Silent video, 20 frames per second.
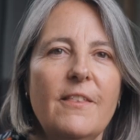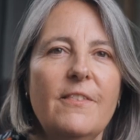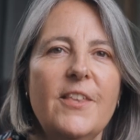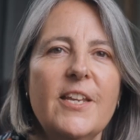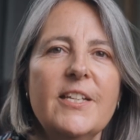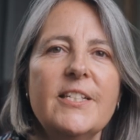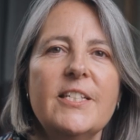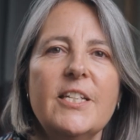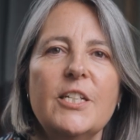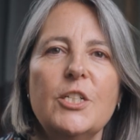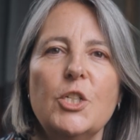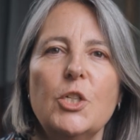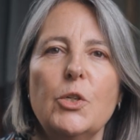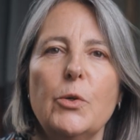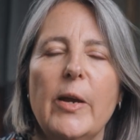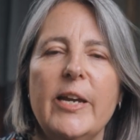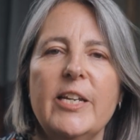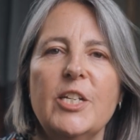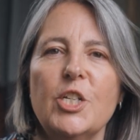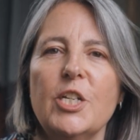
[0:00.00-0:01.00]
This
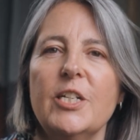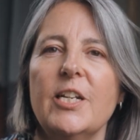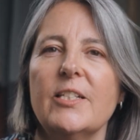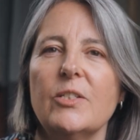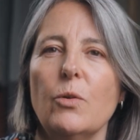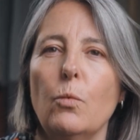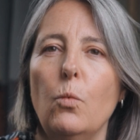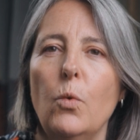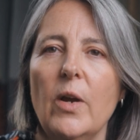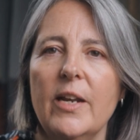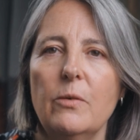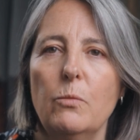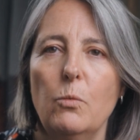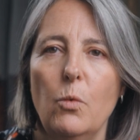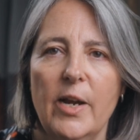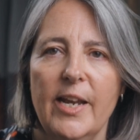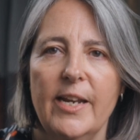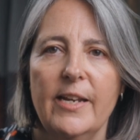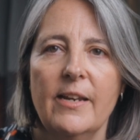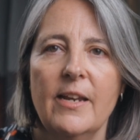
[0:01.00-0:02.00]
situation is a
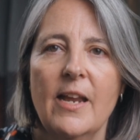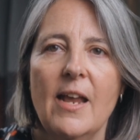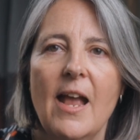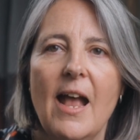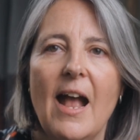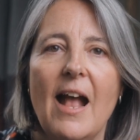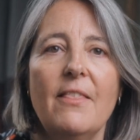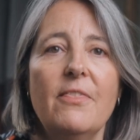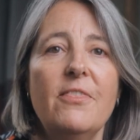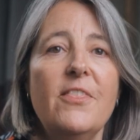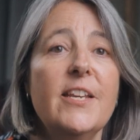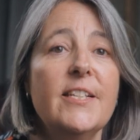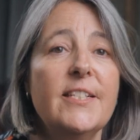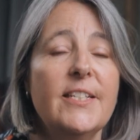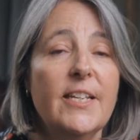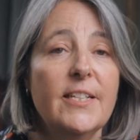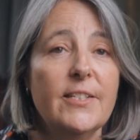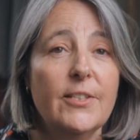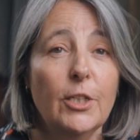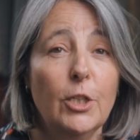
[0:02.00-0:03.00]
win-win, and this
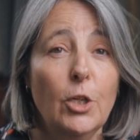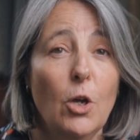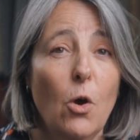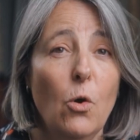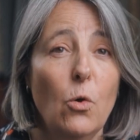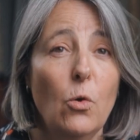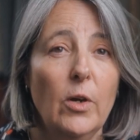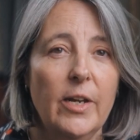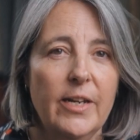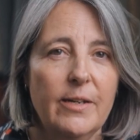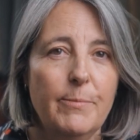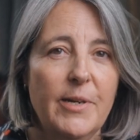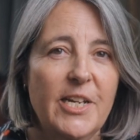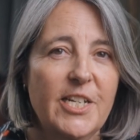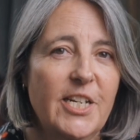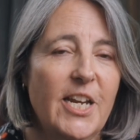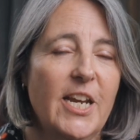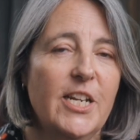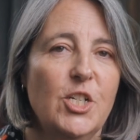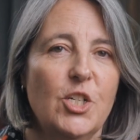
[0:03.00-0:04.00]
is the goal in
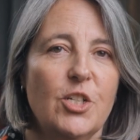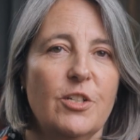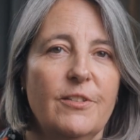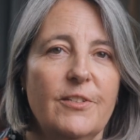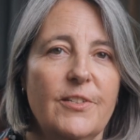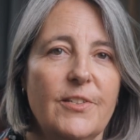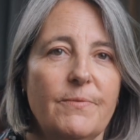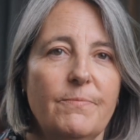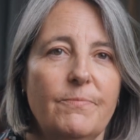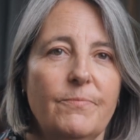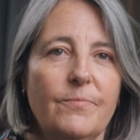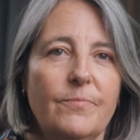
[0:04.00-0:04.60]
mediations.